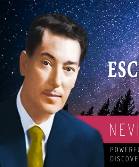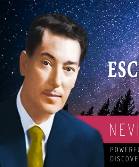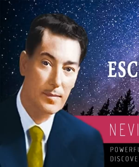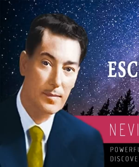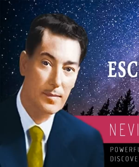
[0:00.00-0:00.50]

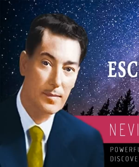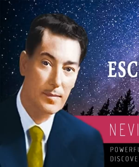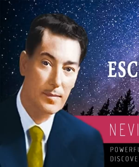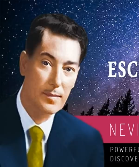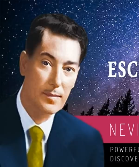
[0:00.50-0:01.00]

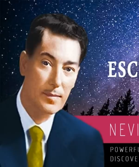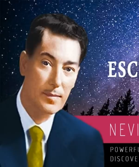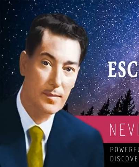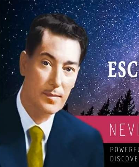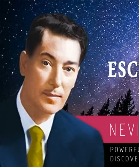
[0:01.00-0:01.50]

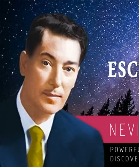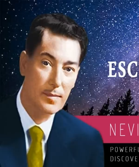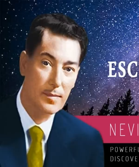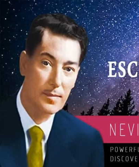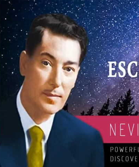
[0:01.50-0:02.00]

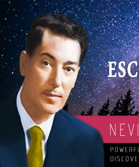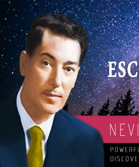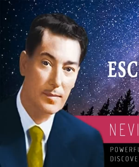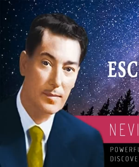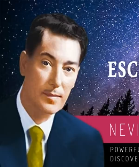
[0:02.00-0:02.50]

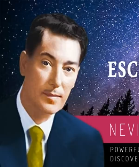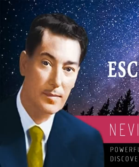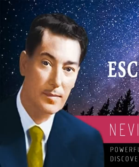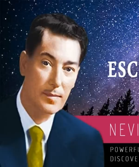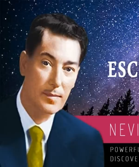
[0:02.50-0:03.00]

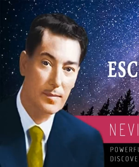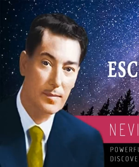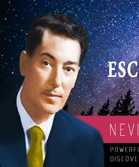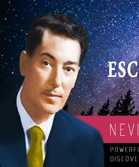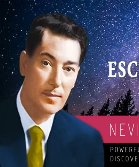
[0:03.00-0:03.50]

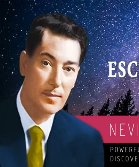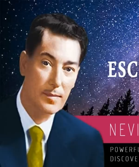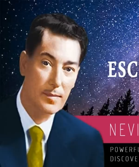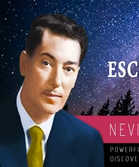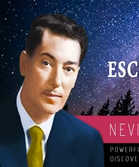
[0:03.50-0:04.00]

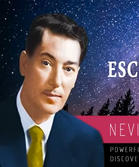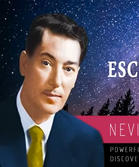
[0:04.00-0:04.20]
Nobody speaks.